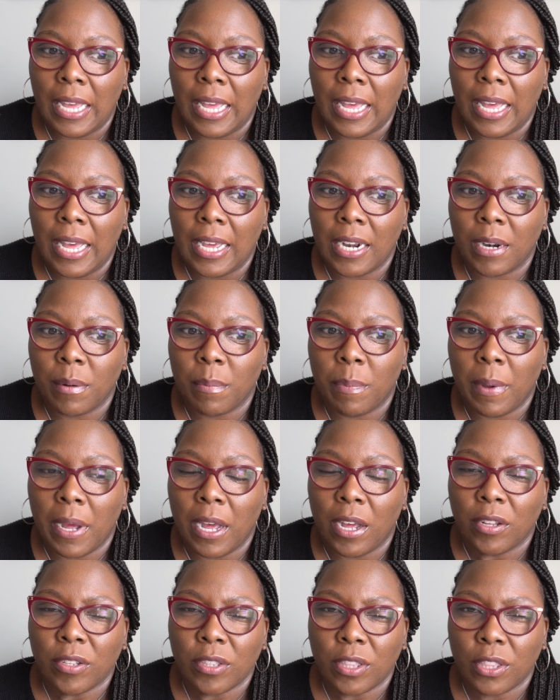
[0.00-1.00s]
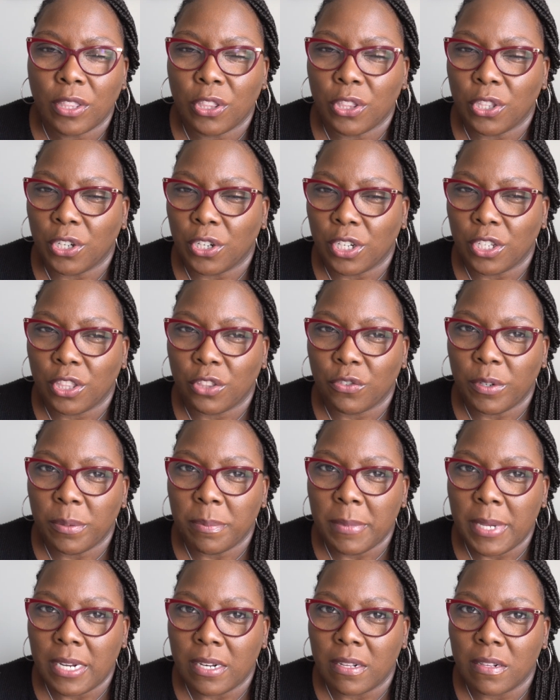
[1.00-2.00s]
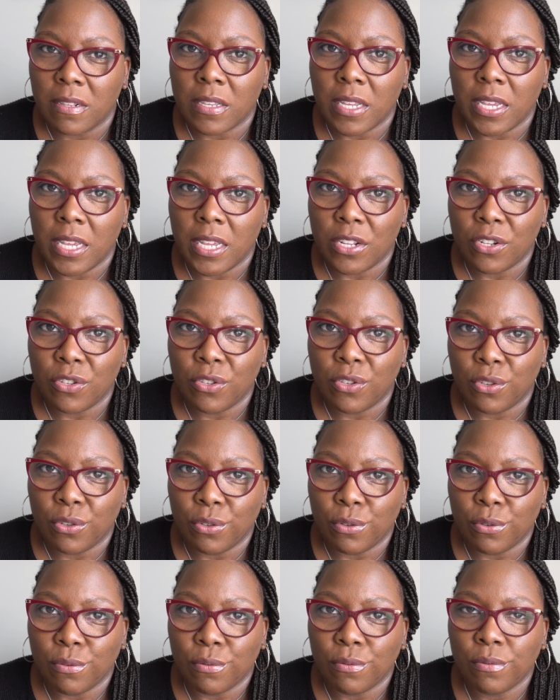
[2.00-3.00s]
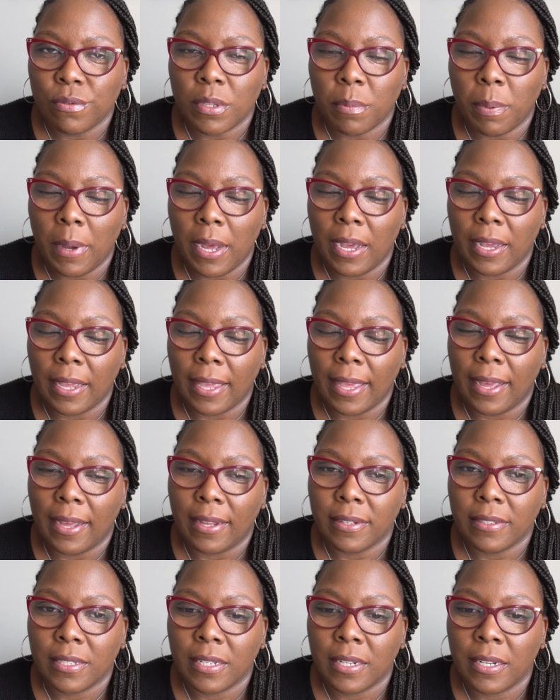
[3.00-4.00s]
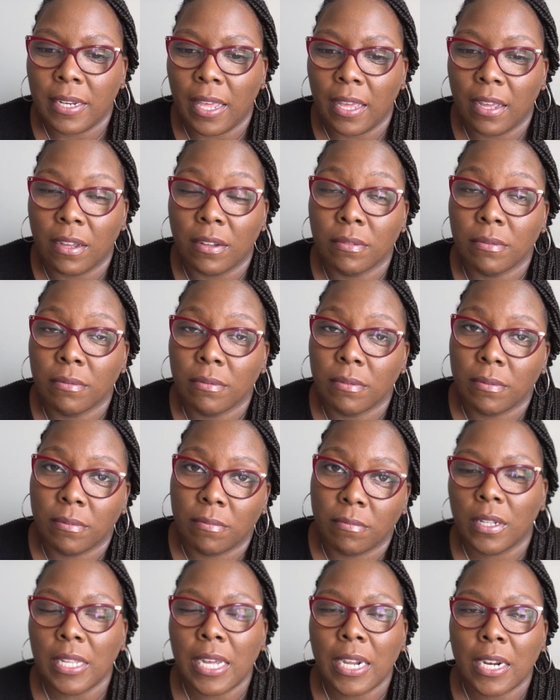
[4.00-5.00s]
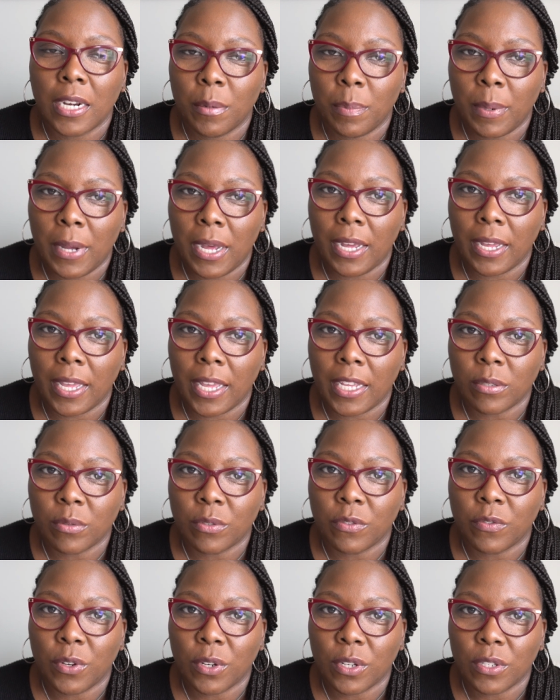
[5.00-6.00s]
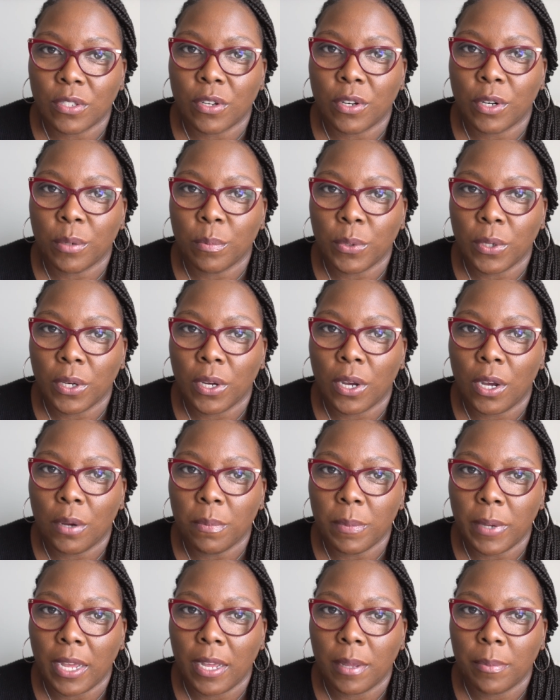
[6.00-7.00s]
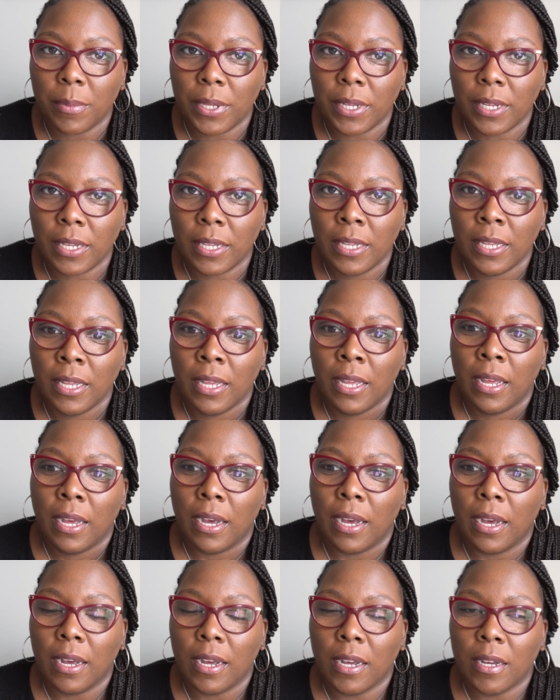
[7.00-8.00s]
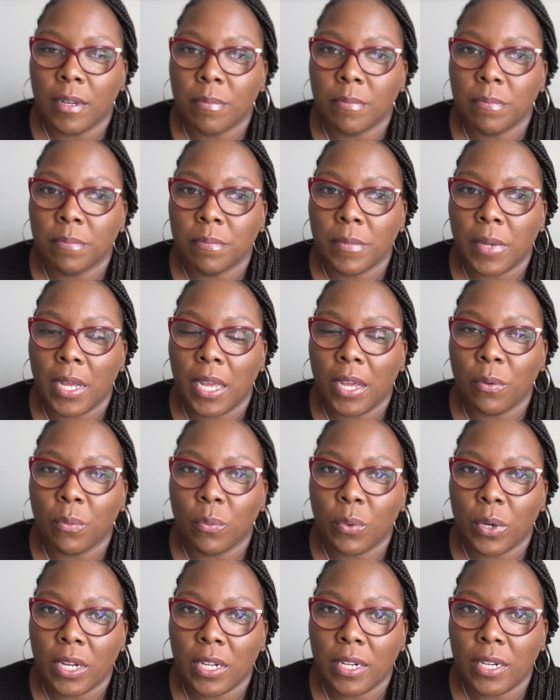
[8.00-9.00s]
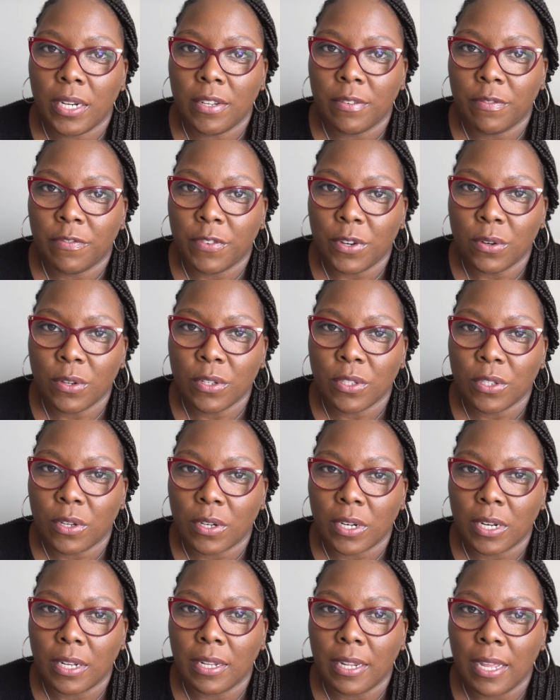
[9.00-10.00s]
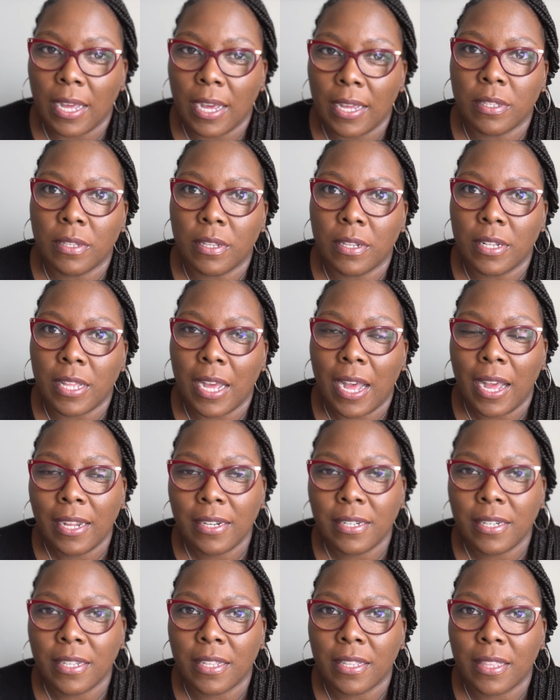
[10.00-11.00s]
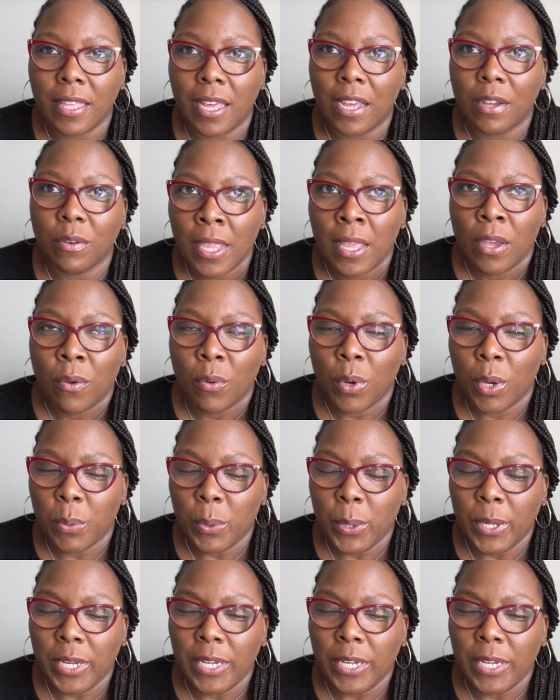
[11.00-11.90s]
at about 33 minutes into the podcast. Now, a lot of the podcast was focused on her book, Homecoming. And what it focused on a lot, the idea that when